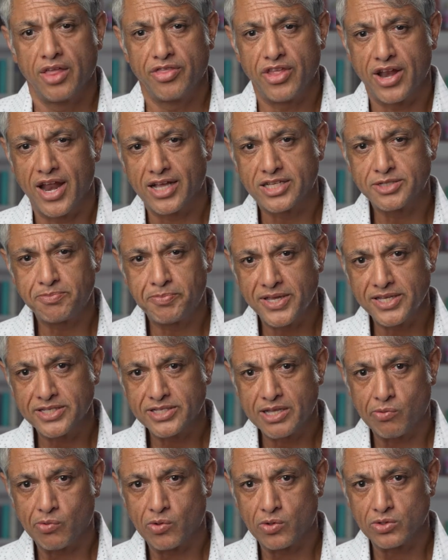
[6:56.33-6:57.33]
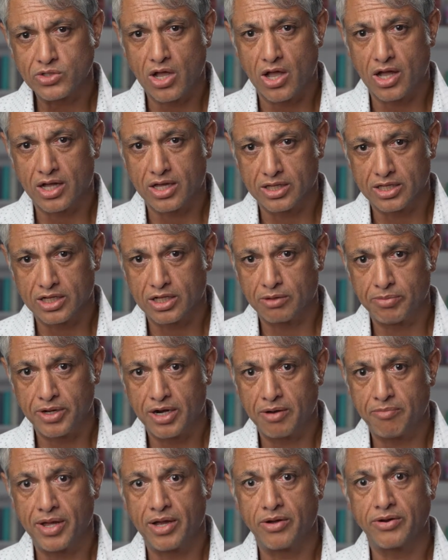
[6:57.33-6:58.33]
The next piece that we'll talk a little bit
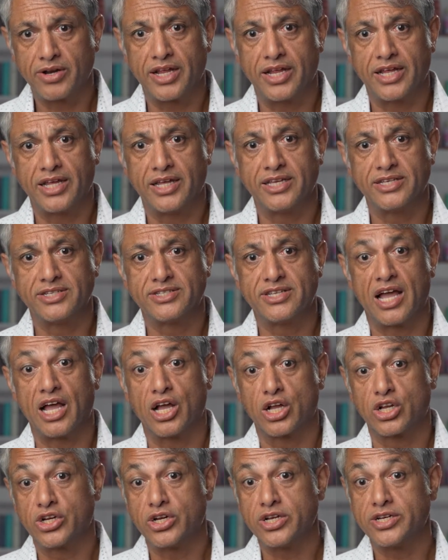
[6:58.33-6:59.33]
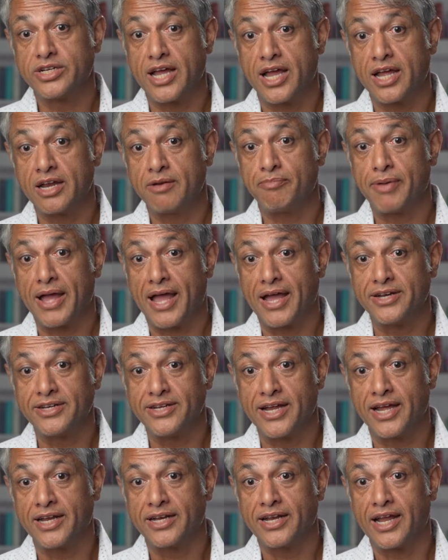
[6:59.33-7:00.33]
about is good debt, bad
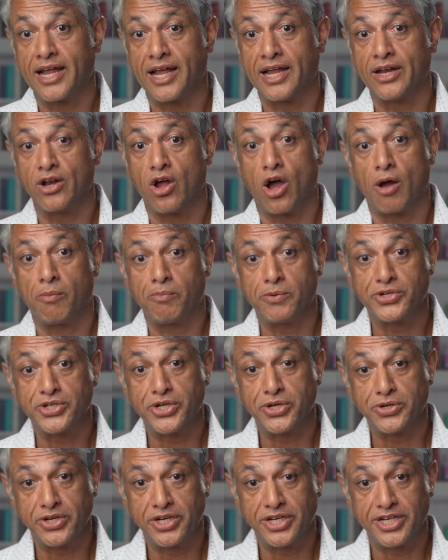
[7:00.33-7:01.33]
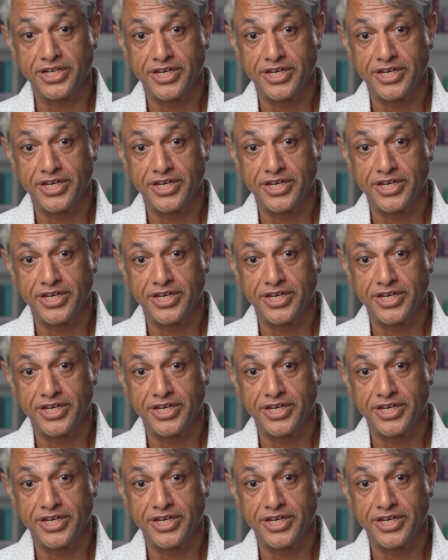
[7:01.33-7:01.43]
debt, and opportunity